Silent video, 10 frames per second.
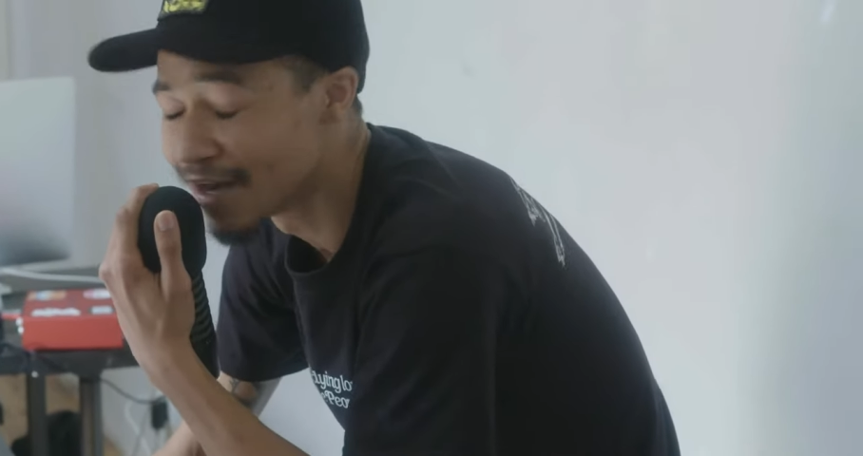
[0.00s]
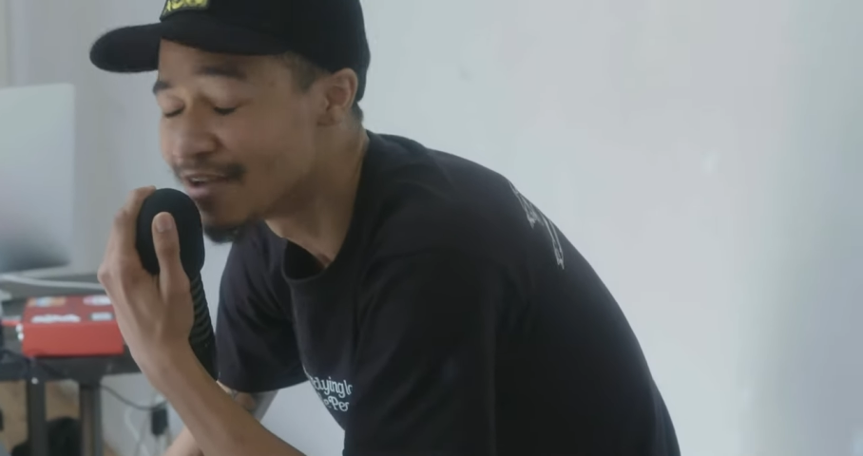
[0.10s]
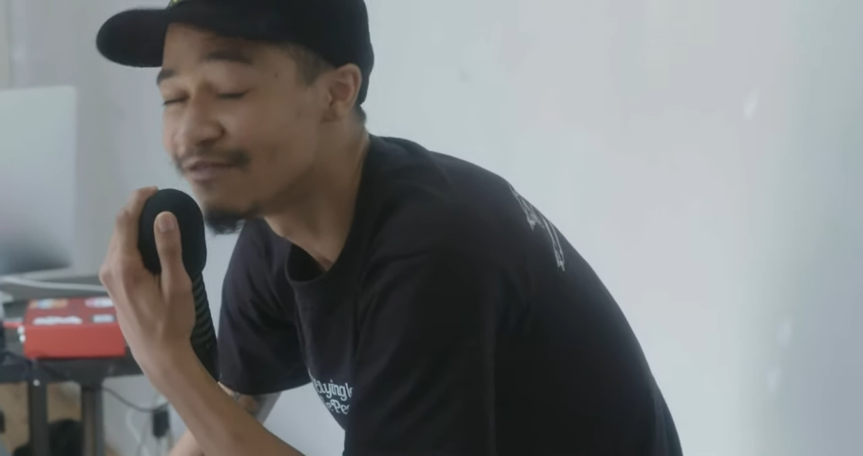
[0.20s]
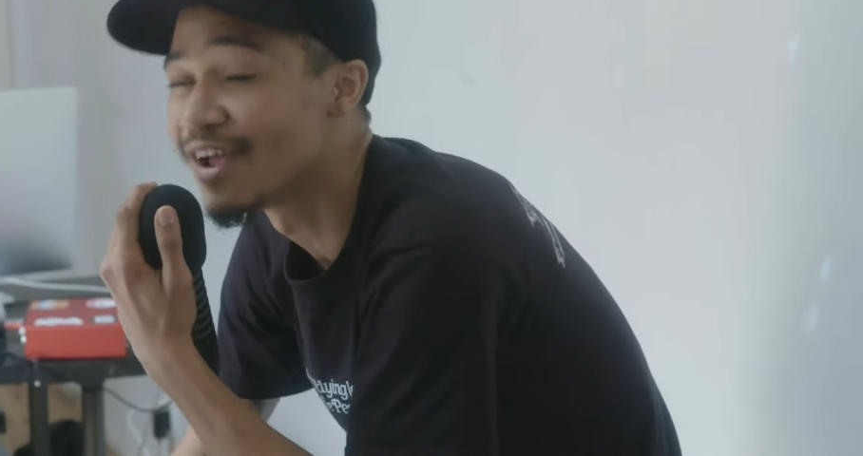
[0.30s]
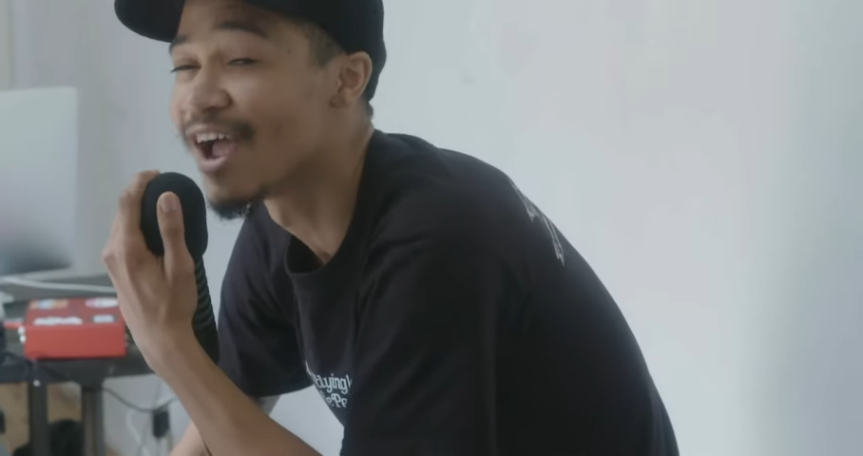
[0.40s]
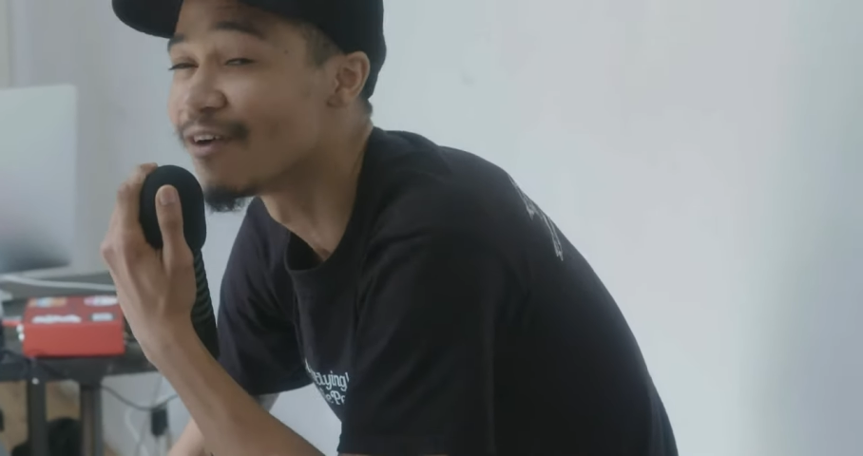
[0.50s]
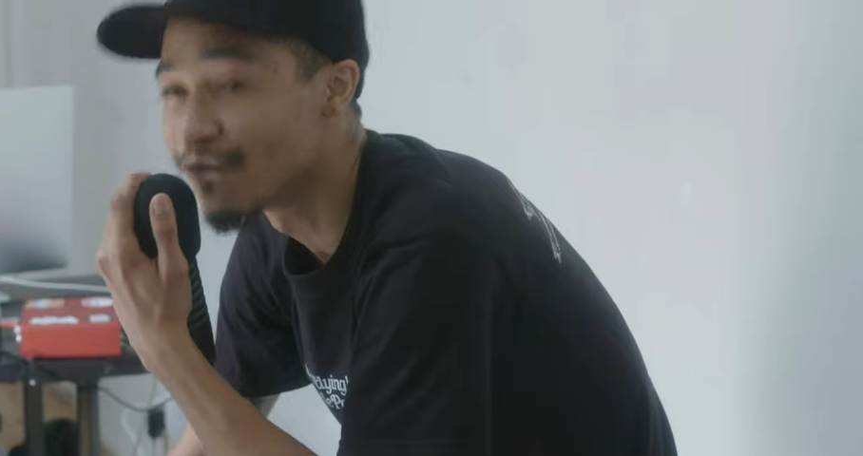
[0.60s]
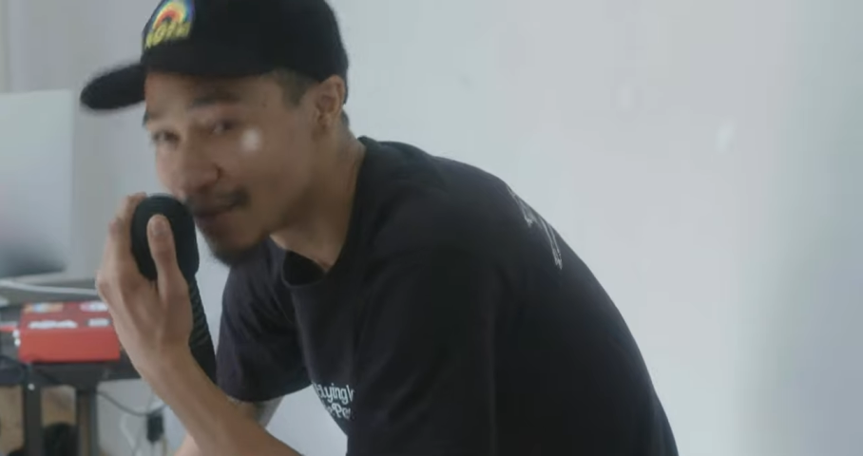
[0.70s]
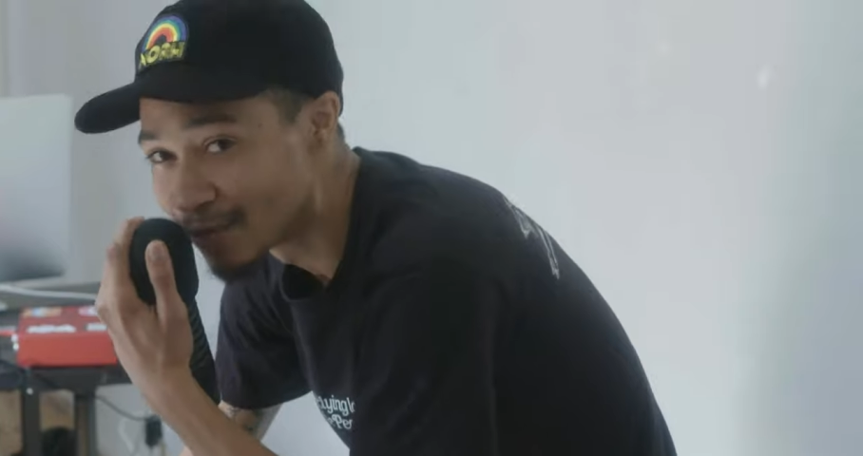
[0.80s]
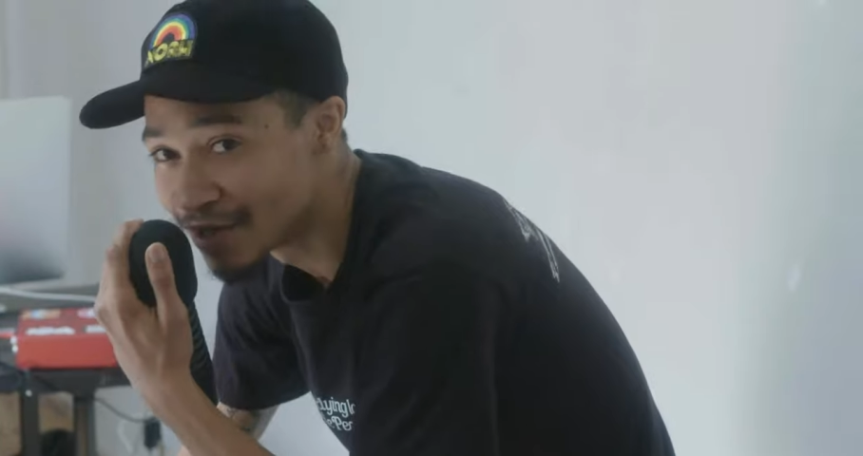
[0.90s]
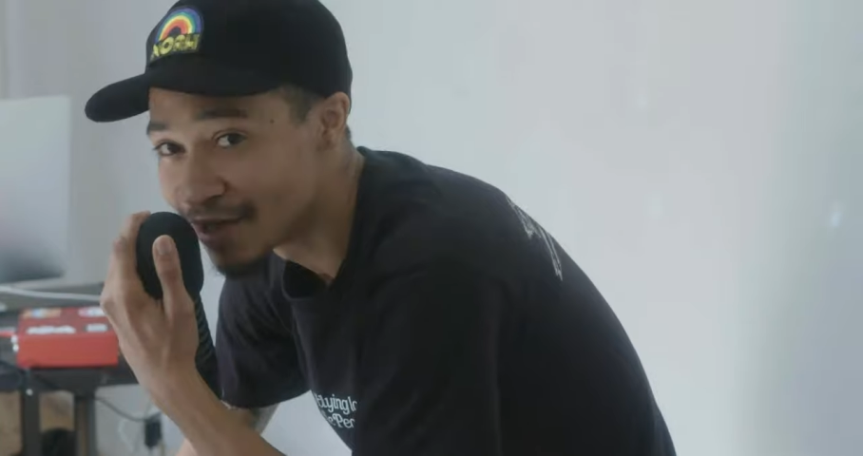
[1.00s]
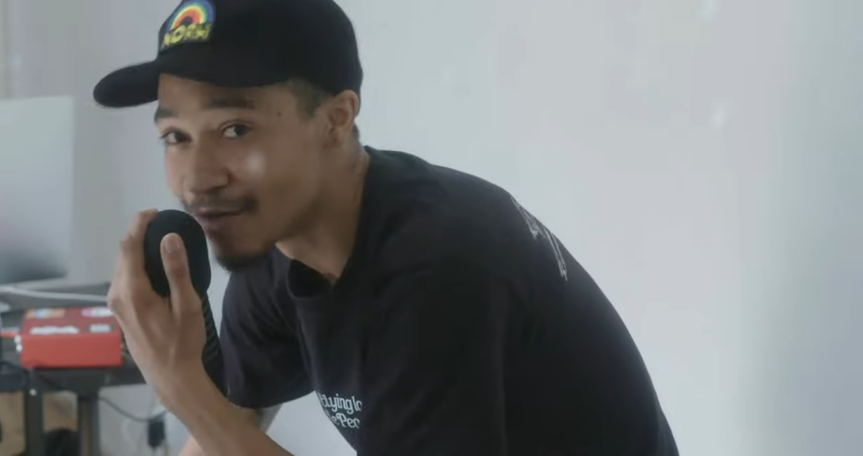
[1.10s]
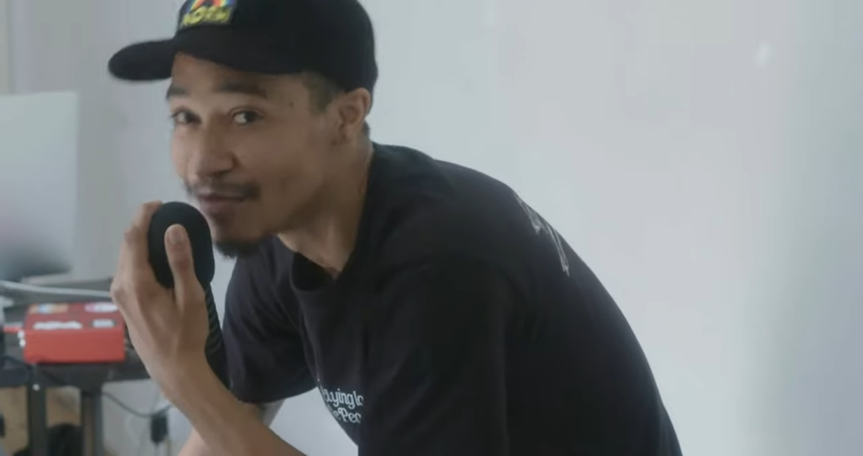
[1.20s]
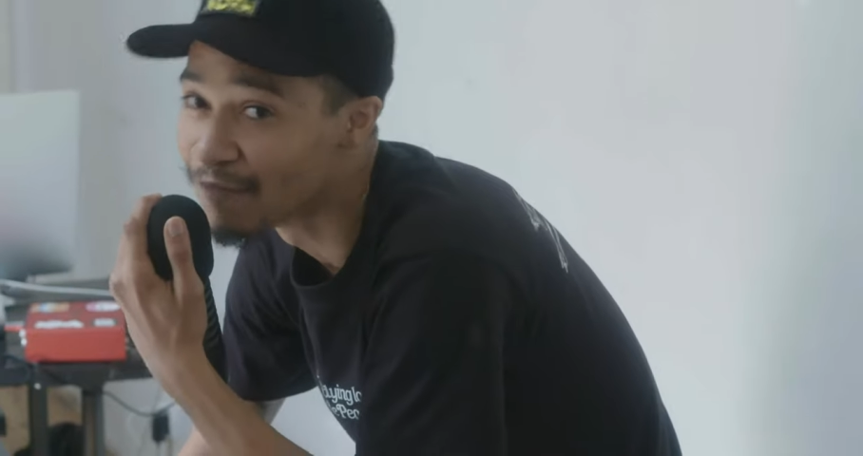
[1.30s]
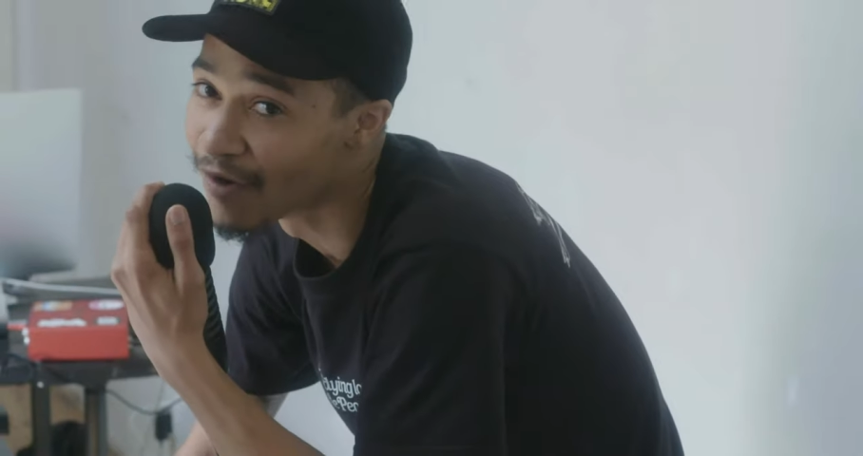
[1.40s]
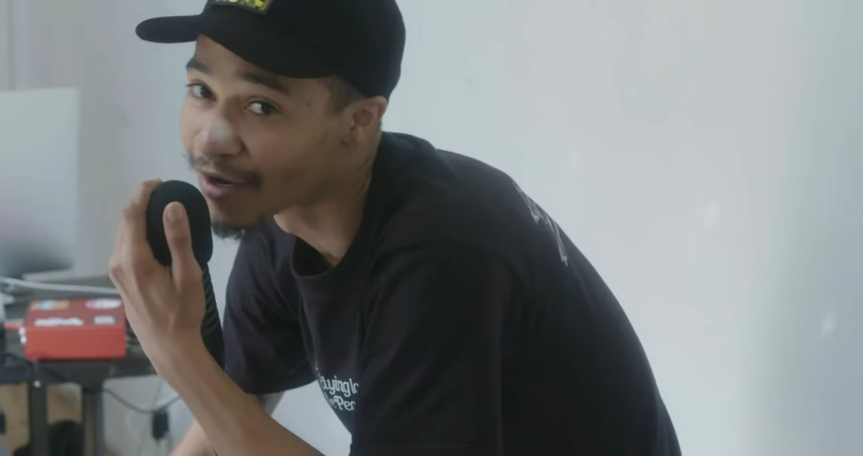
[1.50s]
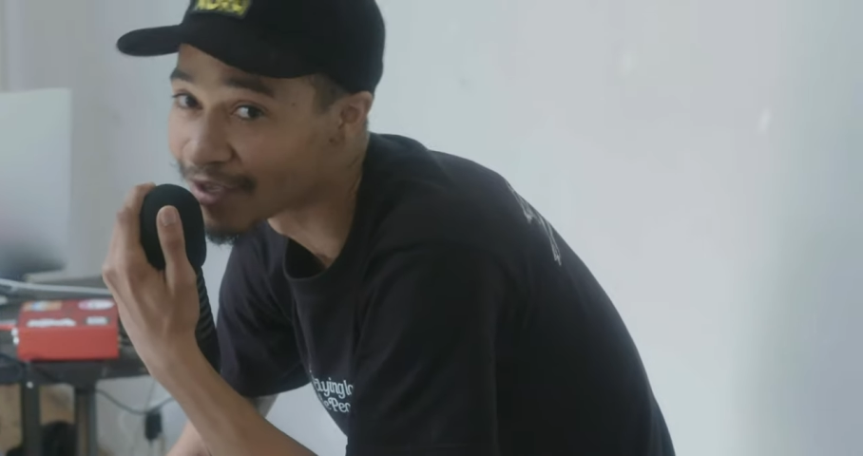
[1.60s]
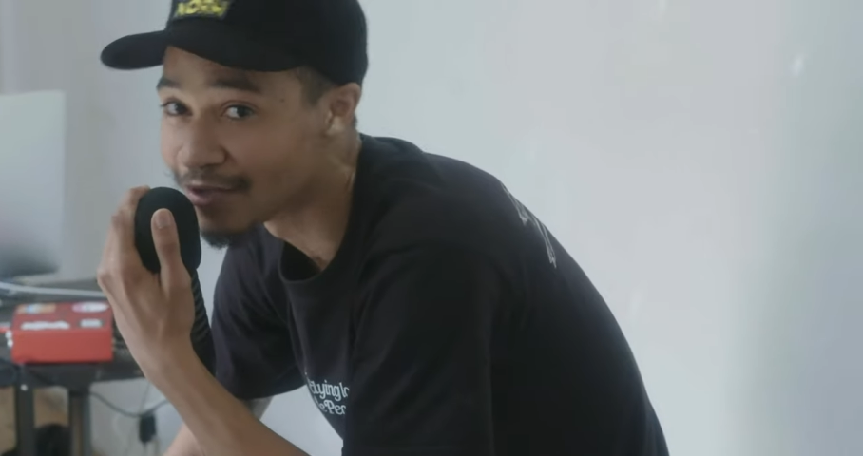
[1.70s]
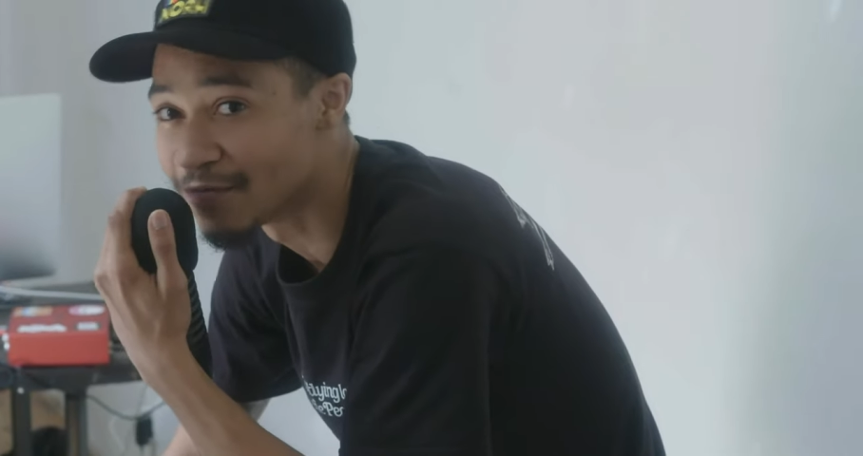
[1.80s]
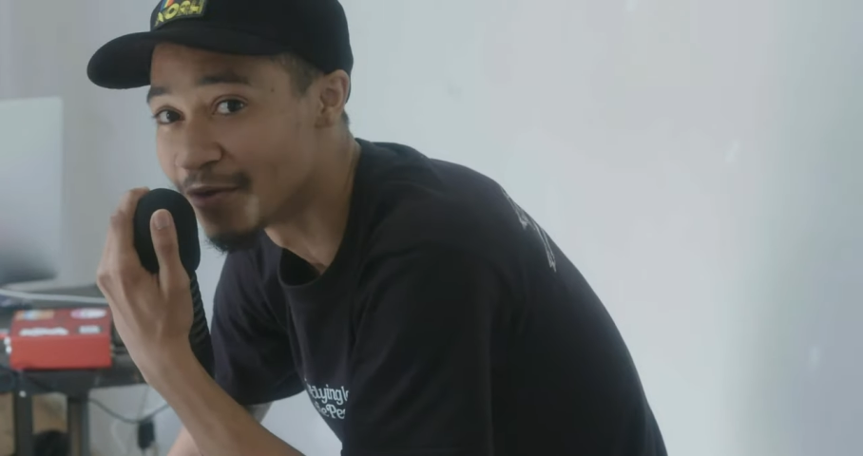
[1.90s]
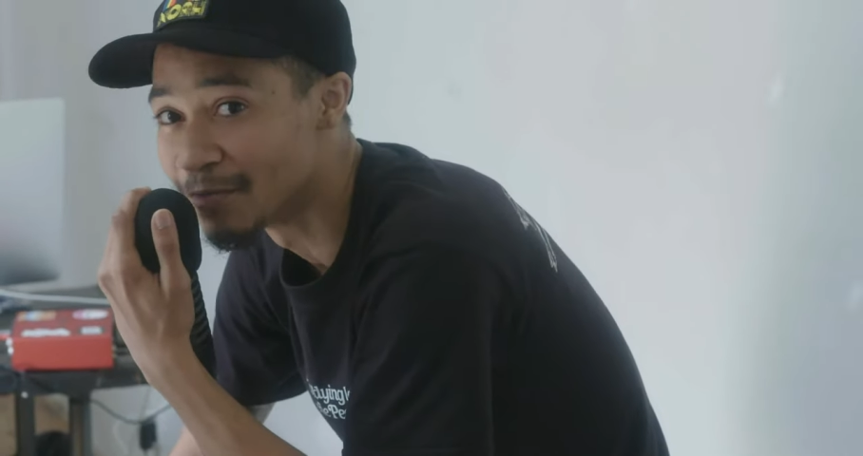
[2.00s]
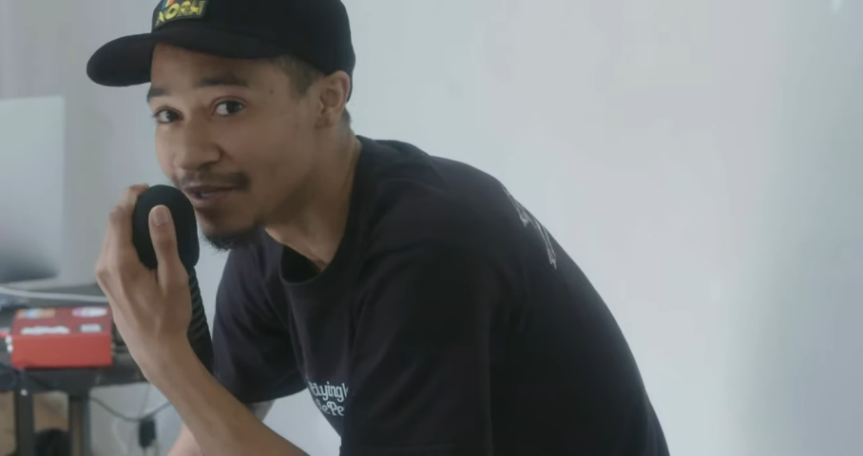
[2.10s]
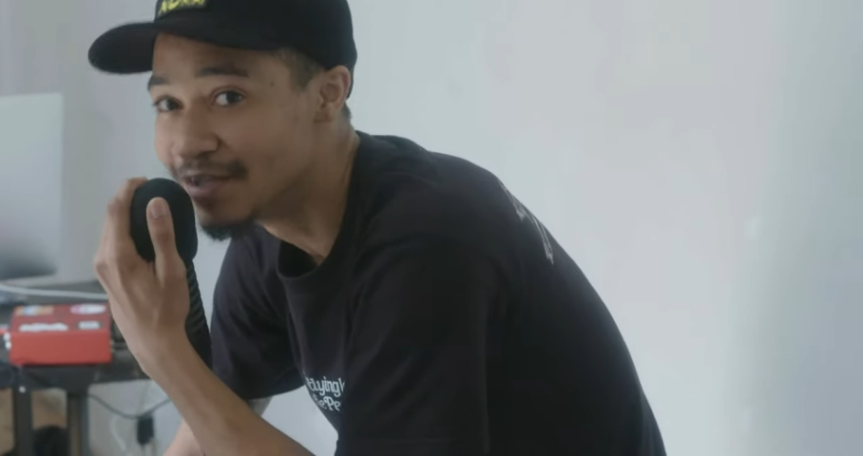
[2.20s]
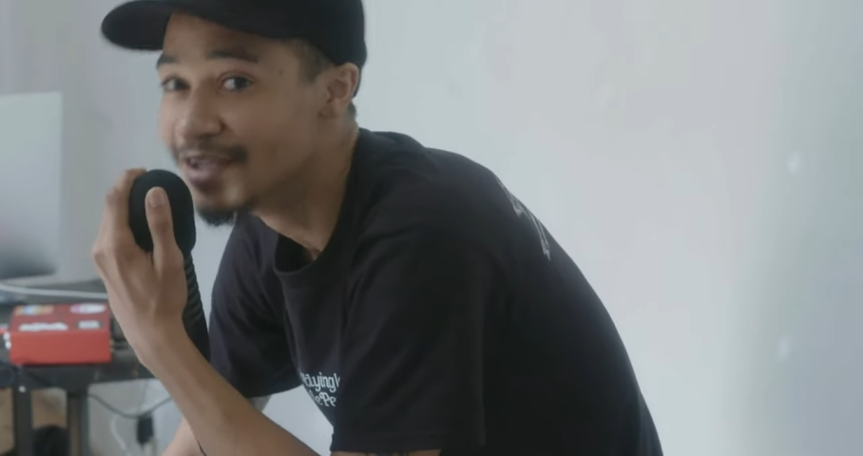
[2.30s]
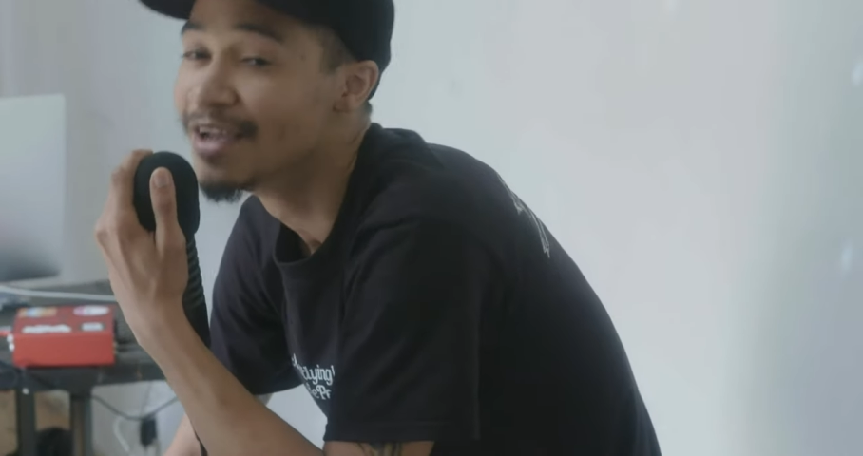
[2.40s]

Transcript: It ain't even halfway through the year, but fuck it. You feel me?